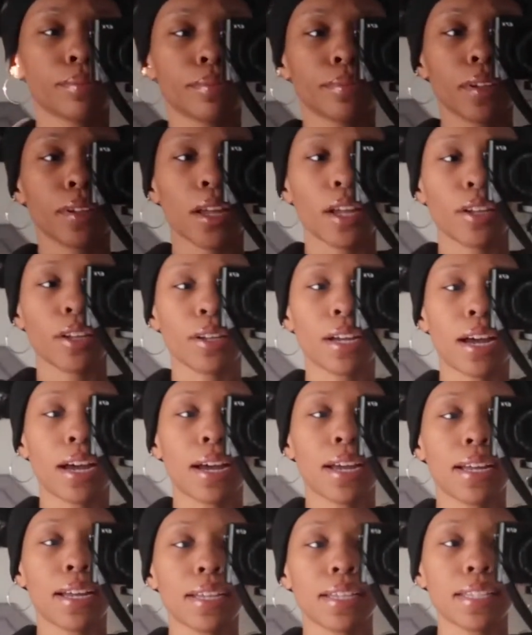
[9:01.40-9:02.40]
Hey
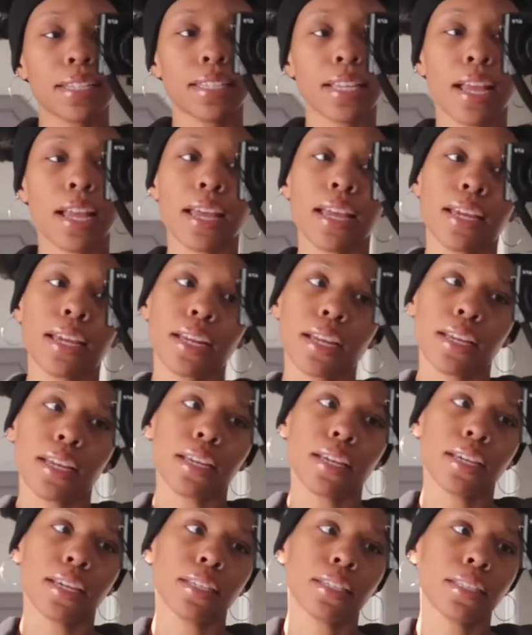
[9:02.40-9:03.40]
guys, it
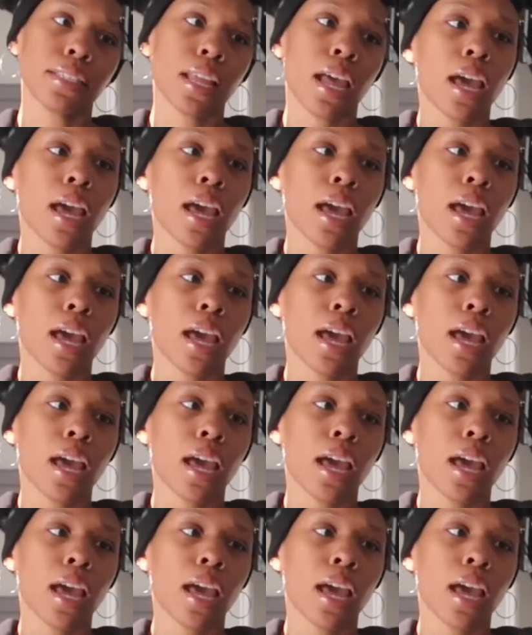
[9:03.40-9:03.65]
is